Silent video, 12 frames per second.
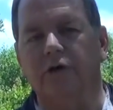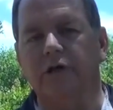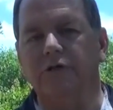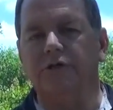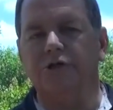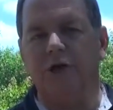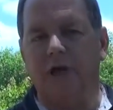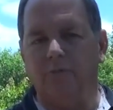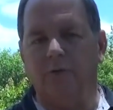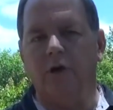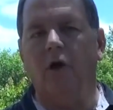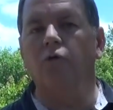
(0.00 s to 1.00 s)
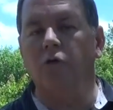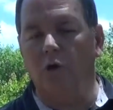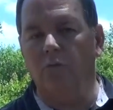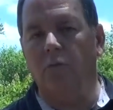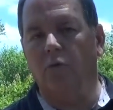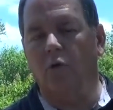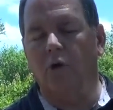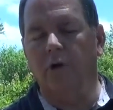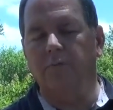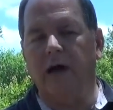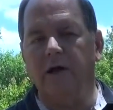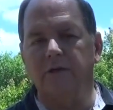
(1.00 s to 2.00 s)
And it's a shame we don't know more
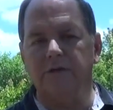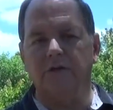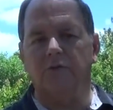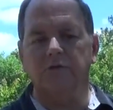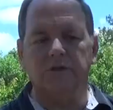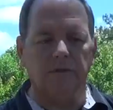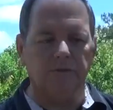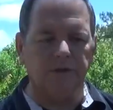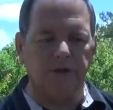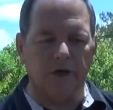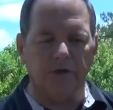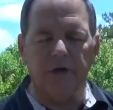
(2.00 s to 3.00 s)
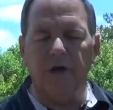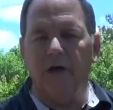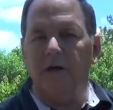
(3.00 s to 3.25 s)
about this old cemetery,